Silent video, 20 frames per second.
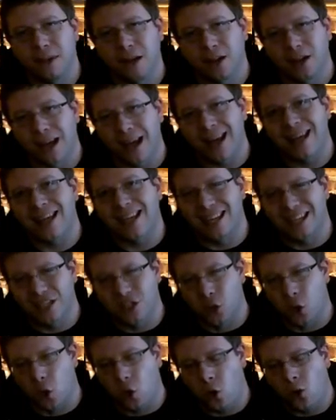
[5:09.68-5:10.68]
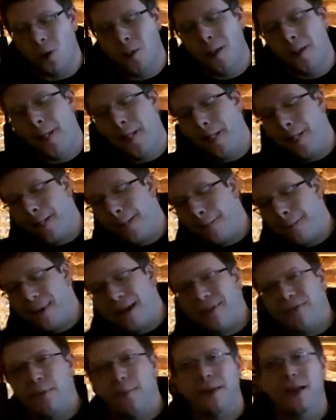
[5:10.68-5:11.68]
beer are kind of gonna dull,
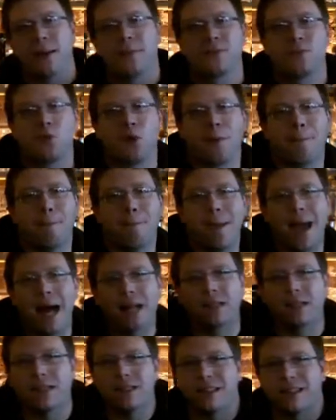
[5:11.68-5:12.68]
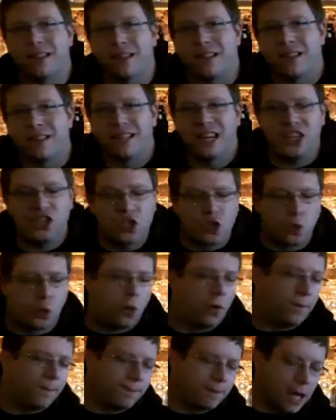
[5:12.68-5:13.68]
but everything becomes more balanced and sensual.